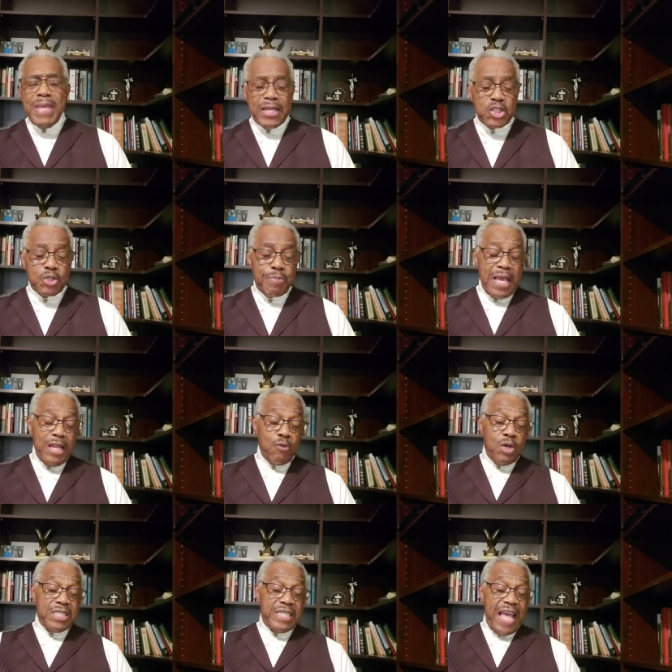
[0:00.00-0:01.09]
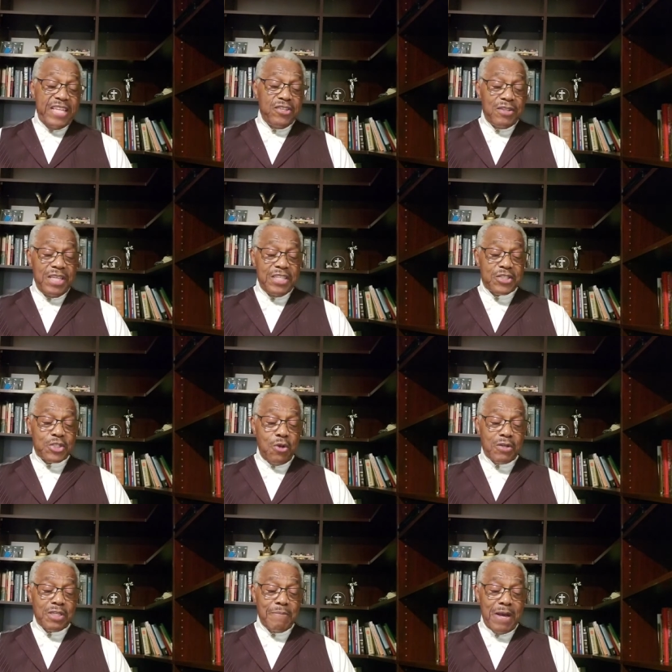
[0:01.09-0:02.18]
explain what Daniel is
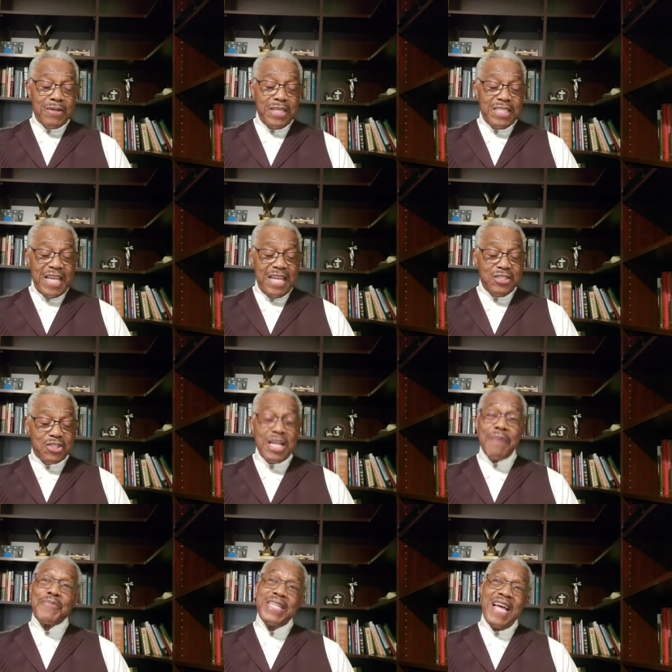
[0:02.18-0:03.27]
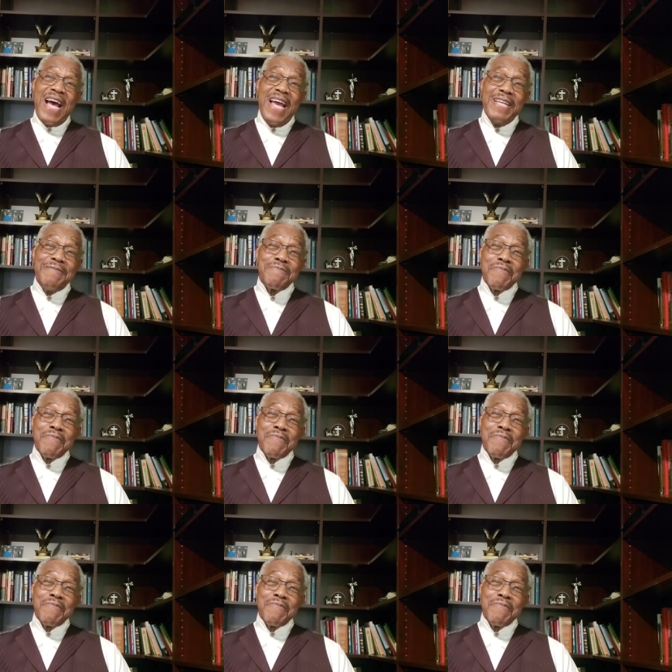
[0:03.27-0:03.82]
talking about in Daniel chapter 9,